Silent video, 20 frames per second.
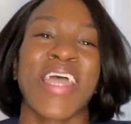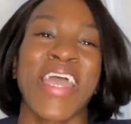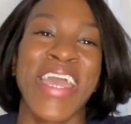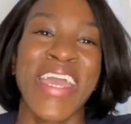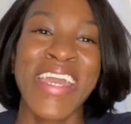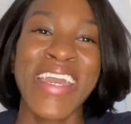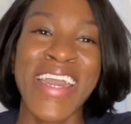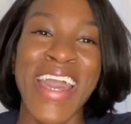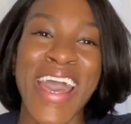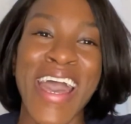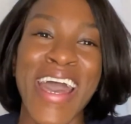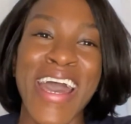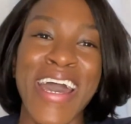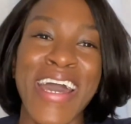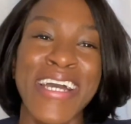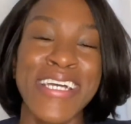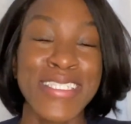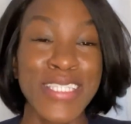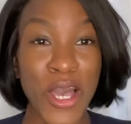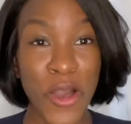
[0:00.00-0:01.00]
hey
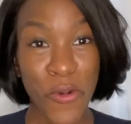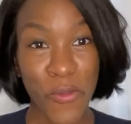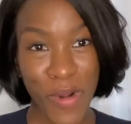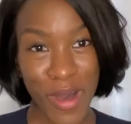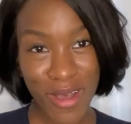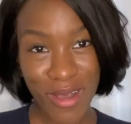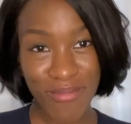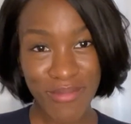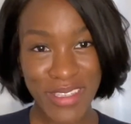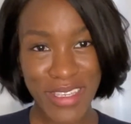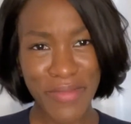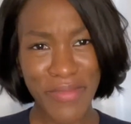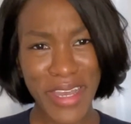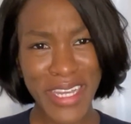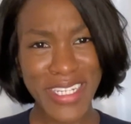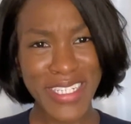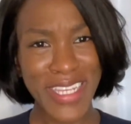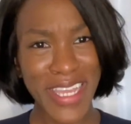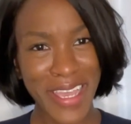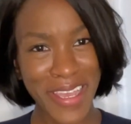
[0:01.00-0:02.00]
guys welcome to my
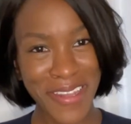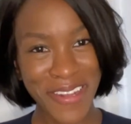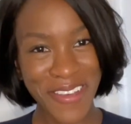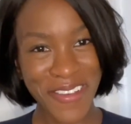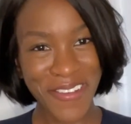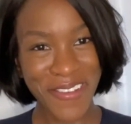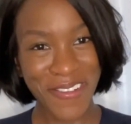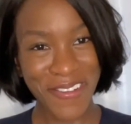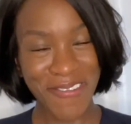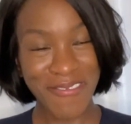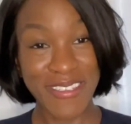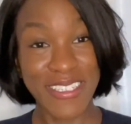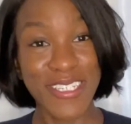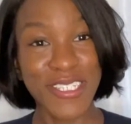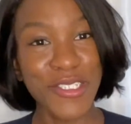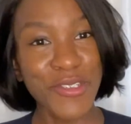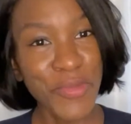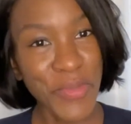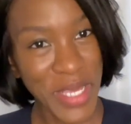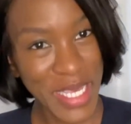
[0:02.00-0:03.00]
channel did
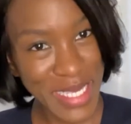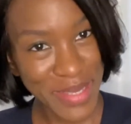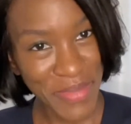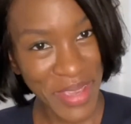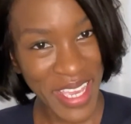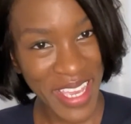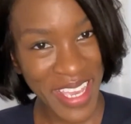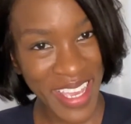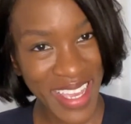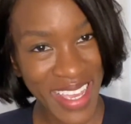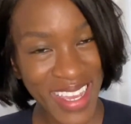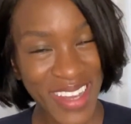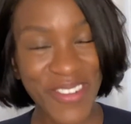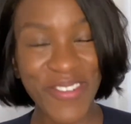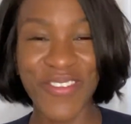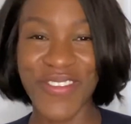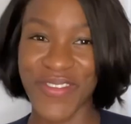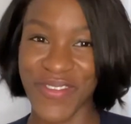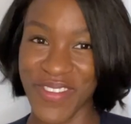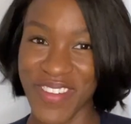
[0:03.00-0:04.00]
you miss me
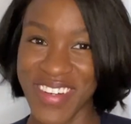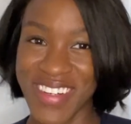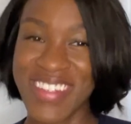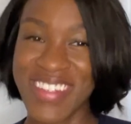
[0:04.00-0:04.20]
or no?